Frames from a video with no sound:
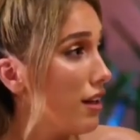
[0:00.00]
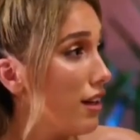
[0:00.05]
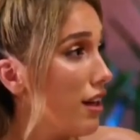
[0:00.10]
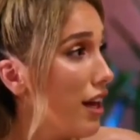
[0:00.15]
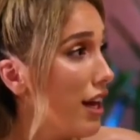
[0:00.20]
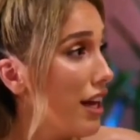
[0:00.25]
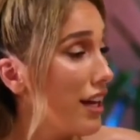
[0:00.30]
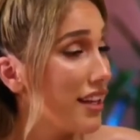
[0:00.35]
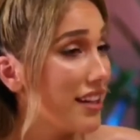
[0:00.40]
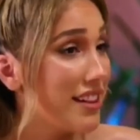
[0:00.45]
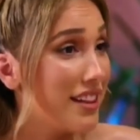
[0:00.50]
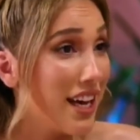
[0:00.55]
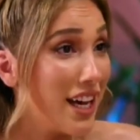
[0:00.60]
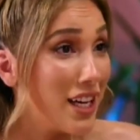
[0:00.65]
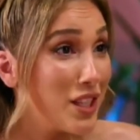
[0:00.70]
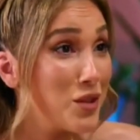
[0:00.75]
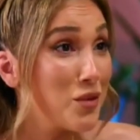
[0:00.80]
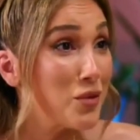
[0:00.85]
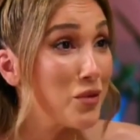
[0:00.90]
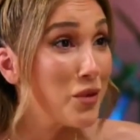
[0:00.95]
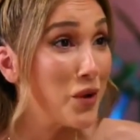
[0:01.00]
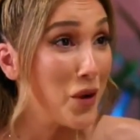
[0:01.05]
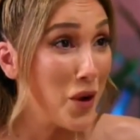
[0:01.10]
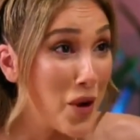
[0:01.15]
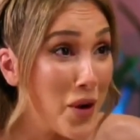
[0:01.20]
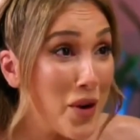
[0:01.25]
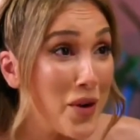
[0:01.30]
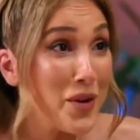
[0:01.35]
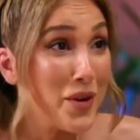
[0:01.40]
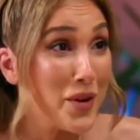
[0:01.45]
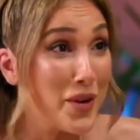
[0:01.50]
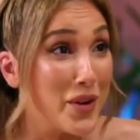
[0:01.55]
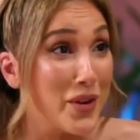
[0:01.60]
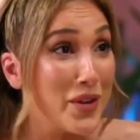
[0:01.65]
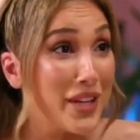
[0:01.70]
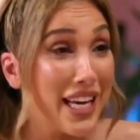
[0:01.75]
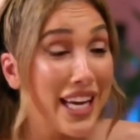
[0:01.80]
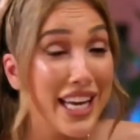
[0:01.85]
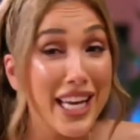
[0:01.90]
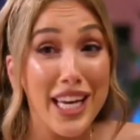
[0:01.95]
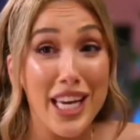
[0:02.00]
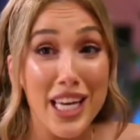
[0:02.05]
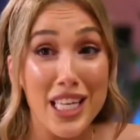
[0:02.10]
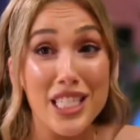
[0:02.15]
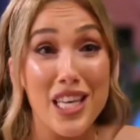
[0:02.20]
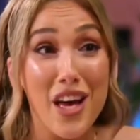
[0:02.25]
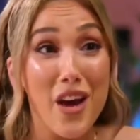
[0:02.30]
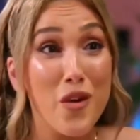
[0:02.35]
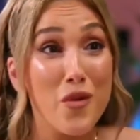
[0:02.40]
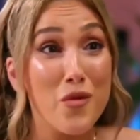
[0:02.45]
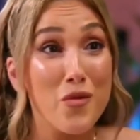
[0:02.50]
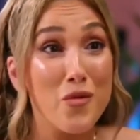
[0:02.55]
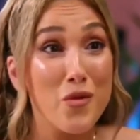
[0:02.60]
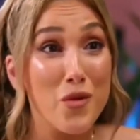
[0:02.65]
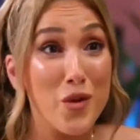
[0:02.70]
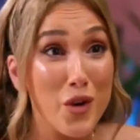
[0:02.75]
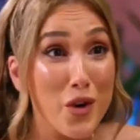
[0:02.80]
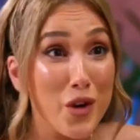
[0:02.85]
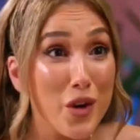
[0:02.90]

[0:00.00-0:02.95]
Like, that's rude. because we're getting sick rude.